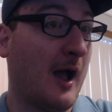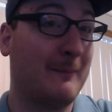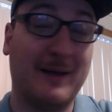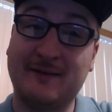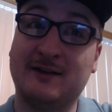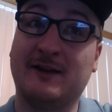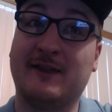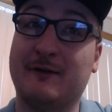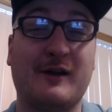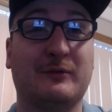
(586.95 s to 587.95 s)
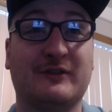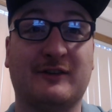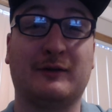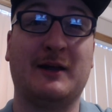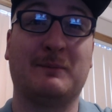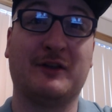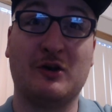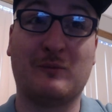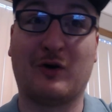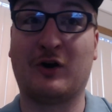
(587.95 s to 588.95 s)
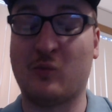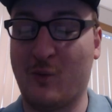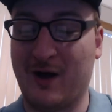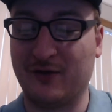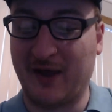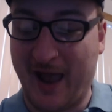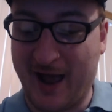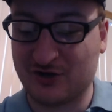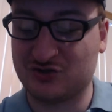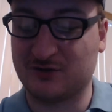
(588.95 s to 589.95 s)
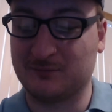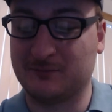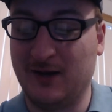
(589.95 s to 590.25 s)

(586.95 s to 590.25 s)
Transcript: amazingly, they were able to still keep the humor while the action